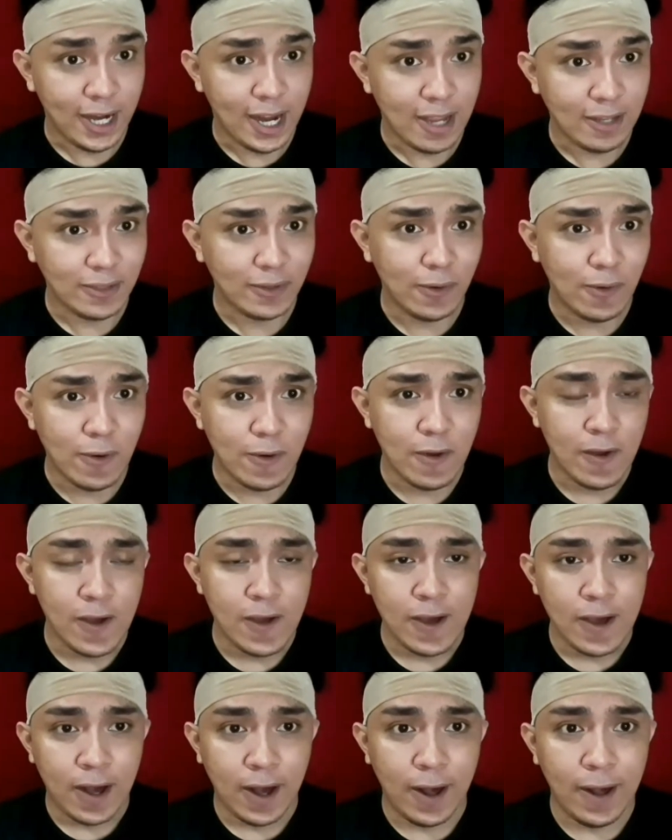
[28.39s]
Kaso,
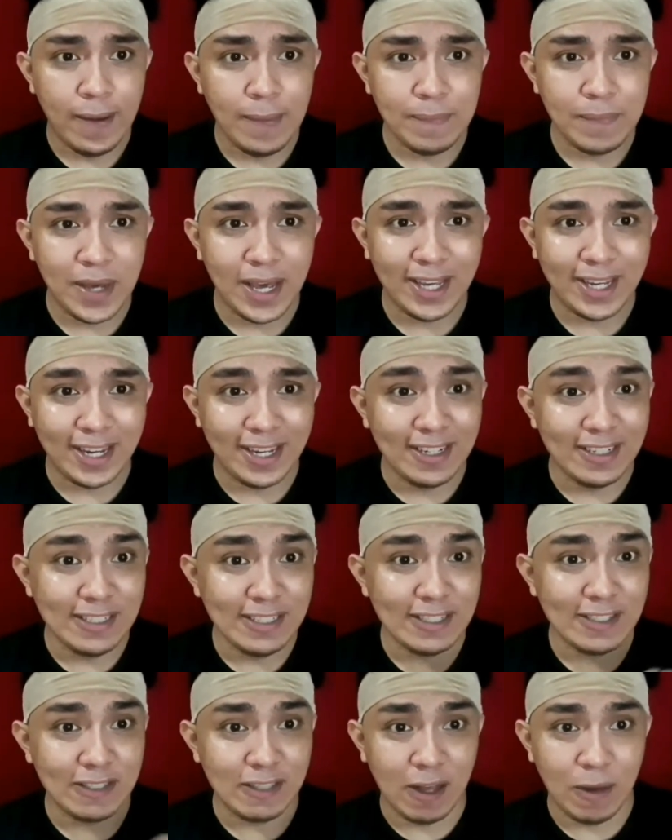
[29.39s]
I kind of
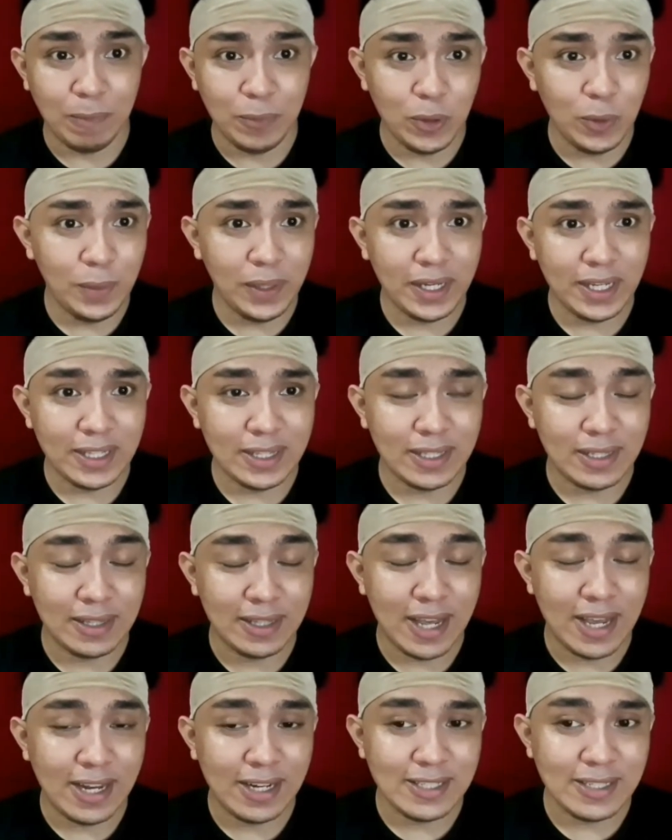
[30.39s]
stopped doing it
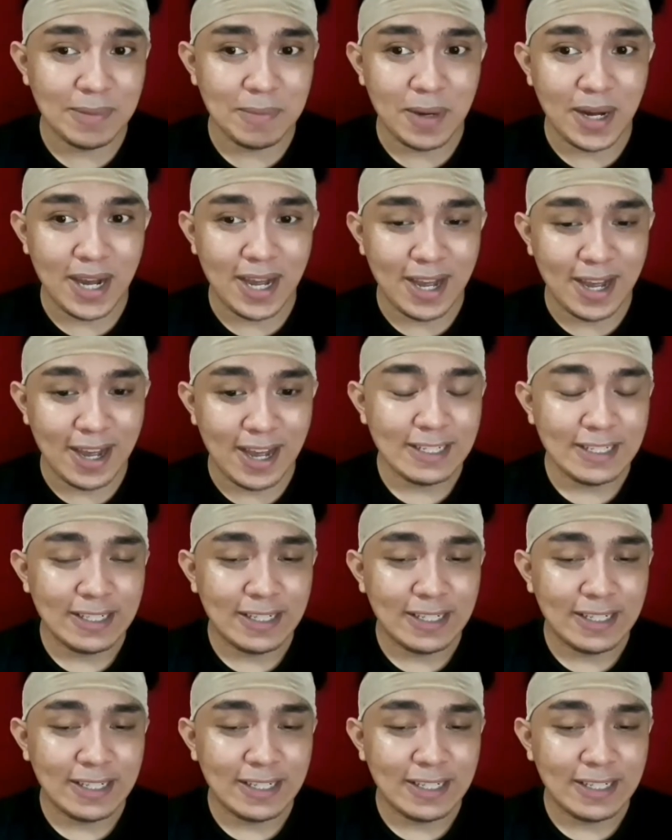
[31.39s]
dahil sa mga